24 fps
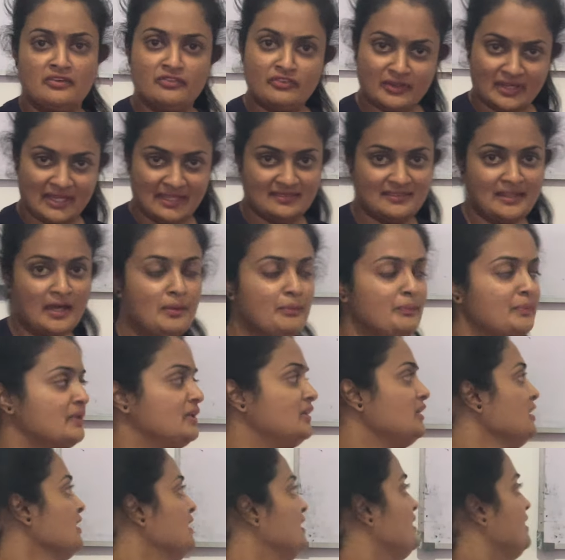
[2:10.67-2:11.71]
For
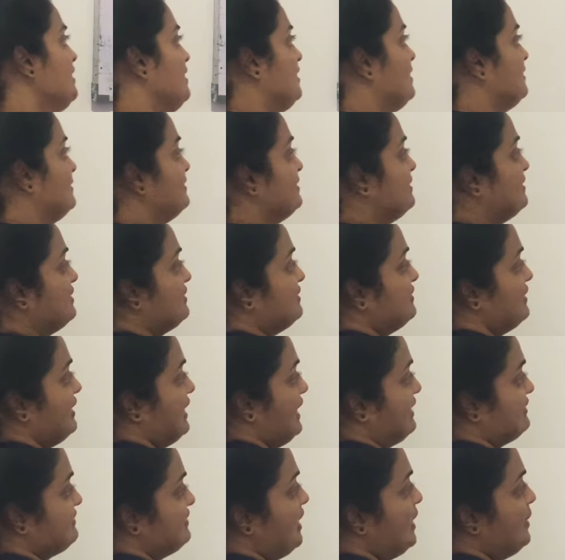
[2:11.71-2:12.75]
example, the
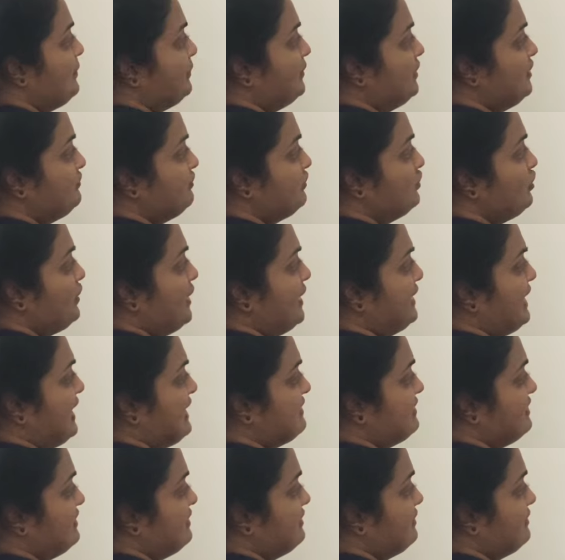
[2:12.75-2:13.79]
example for an
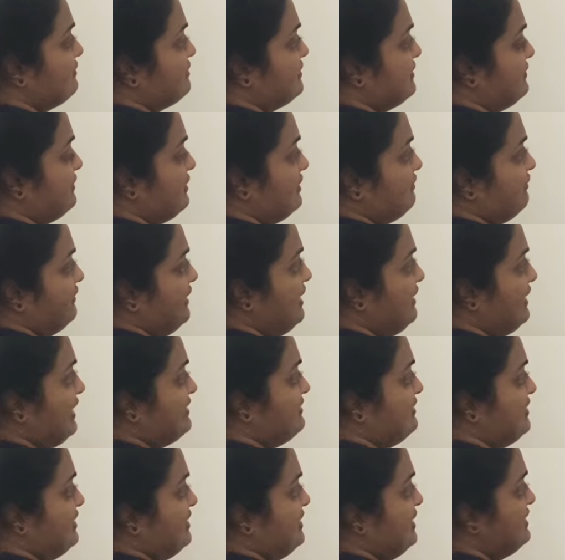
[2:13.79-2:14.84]
weak
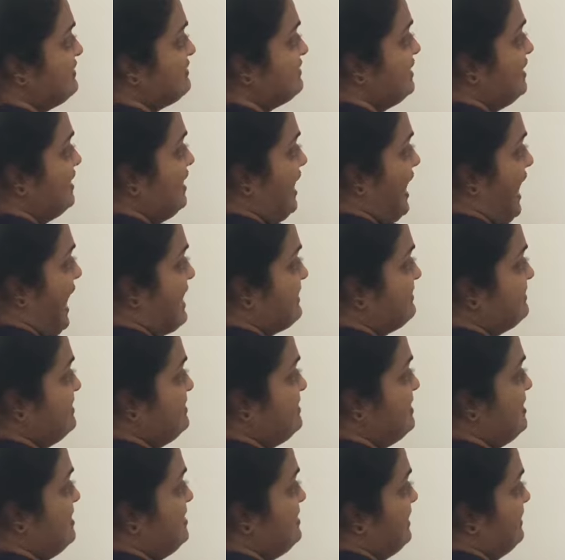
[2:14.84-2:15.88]
acid is
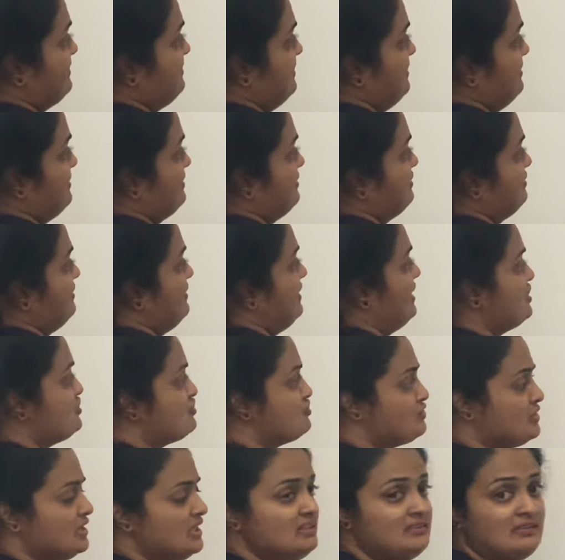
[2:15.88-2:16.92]
acetic acid,
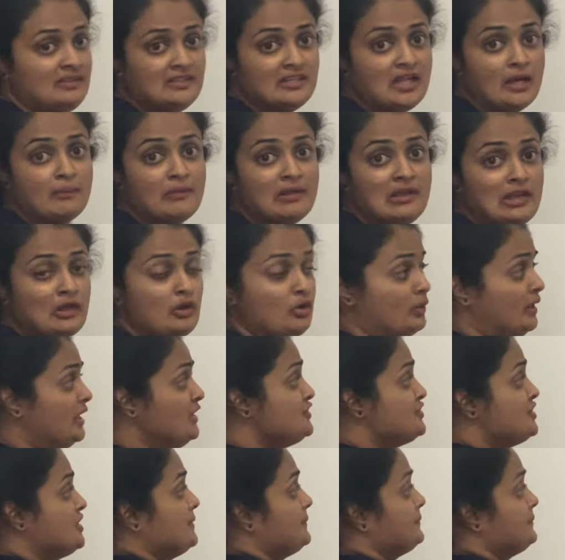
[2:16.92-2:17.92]
CH3COOH.